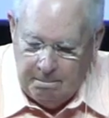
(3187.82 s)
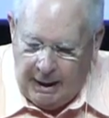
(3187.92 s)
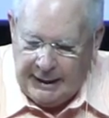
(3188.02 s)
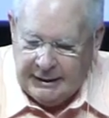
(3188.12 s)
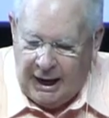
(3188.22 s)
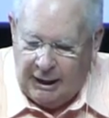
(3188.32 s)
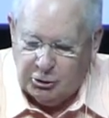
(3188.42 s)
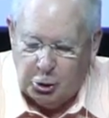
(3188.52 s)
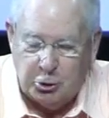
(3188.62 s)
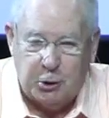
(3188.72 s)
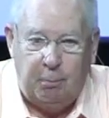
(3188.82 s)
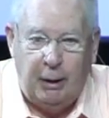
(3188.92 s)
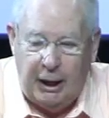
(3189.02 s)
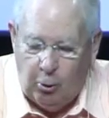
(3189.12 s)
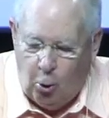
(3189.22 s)
my God shall
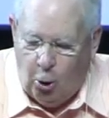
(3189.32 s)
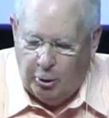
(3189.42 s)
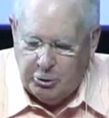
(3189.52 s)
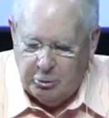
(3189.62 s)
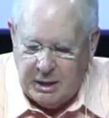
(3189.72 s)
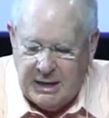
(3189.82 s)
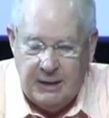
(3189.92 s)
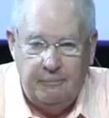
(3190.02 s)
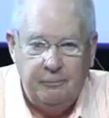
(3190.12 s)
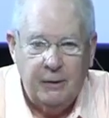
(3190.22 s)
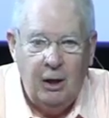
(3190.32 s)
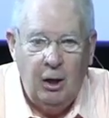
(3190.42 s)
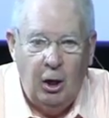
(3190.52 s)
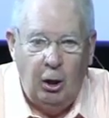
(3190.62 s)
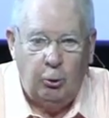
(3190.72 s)
supply all your need
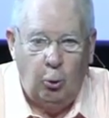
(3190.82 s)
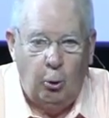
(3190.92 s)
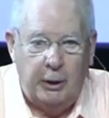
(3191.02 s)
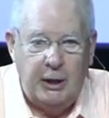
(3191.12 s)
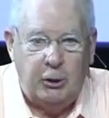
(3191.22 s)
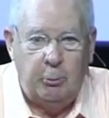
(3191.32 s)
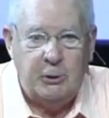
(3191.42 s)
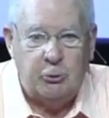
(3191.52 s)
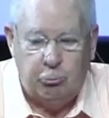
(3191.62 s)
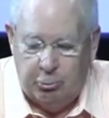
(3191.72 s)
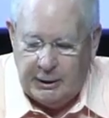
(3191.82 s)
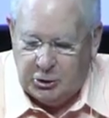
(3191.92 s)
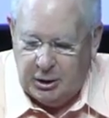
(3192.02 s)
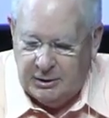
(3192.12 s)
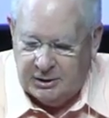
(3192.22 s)
according to his
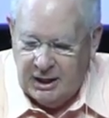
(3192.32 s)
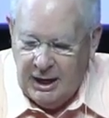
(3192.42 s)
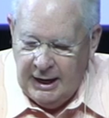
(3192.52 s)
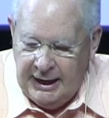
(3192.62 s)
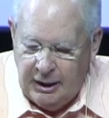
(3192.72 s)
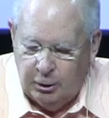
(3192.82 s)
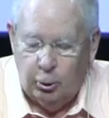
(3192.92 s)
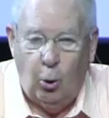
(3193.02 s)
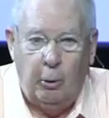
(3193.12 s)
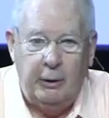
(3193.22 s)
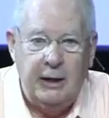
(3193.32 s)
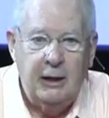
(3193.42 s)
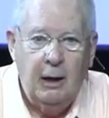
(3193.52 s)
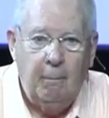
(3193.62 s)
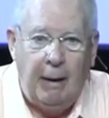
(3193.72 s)
riches in
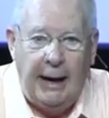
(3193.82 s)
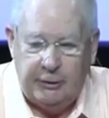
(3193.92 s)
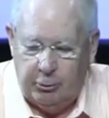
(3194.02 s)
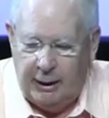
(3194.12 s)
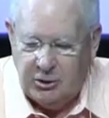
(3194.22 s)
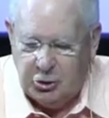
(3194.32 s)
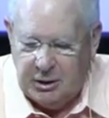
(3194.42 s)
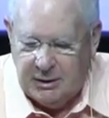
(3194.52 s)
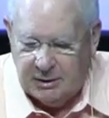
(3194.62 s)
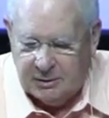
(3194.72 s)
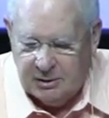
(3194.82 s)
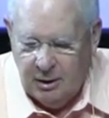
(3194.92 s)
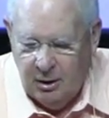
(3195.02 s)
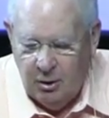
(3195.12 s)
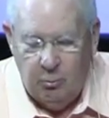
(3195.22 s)
glory by Christ Jesus.
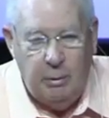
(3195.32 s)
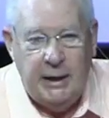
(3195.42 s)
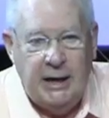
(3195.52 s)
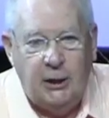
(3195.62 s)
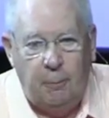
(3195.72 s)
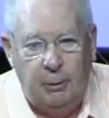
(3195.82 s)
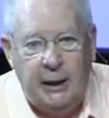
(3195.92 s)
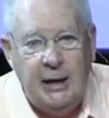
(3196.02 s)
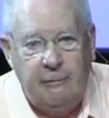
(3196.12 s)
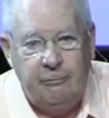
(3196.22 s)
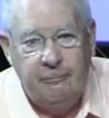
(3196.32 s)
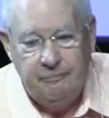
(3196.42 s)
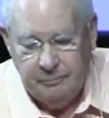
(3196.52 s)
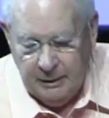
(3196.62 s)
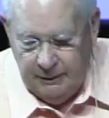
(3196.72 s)
We need to believe
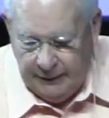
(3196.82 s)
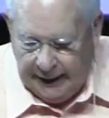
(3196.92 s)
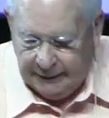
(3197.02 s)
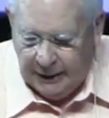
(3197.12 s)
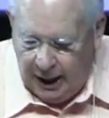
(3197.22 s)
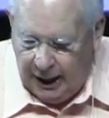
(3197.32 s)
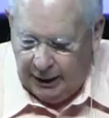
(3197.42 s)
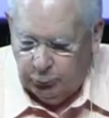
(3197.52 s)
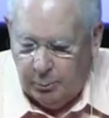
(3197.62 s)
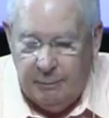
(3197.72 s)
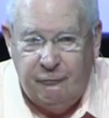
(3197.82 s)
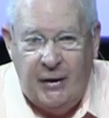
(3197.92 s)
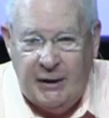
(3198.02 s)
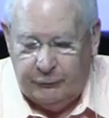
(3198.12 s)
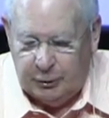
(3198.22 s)
that God will be
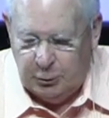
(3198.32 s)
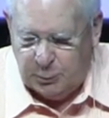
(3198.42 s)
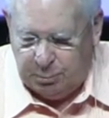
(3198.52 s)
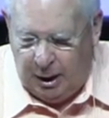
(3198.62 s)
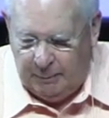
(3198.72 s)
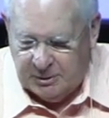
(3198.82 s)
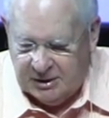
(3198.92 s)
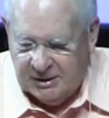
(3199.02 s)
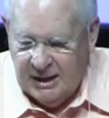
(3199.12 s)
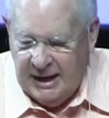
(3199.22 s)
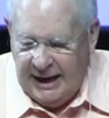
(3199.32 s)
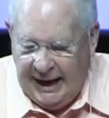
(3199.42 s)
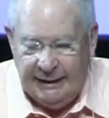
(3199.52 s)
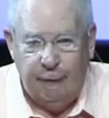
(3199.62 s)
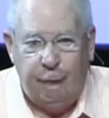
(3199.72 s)
faithful to his promises.
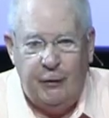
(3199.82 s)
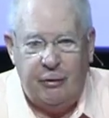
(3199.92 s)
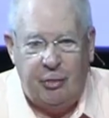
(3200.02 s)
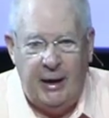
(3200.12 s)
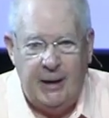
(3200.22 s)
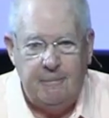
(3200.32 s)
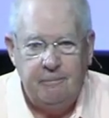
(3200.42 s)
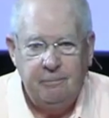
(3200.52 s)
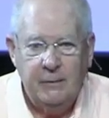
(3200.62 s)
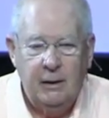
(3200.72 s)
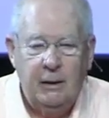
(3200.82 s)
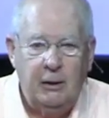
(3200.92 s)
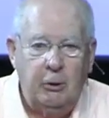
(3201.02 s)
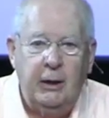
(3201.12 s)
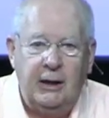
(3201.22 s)
And the fifth thing,
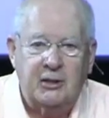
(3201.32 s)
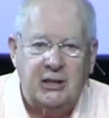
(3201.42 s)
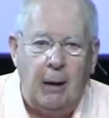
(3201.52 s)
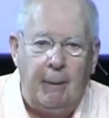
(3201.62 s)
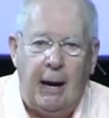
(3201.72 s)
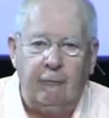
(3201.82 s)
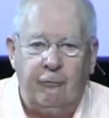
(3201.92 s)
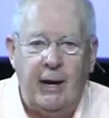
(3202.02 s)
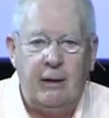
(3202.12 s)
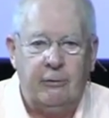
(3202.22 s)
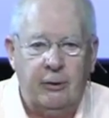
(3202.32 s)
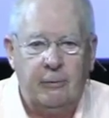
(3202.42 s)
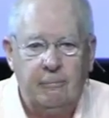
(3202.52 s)
you need to step out in faith.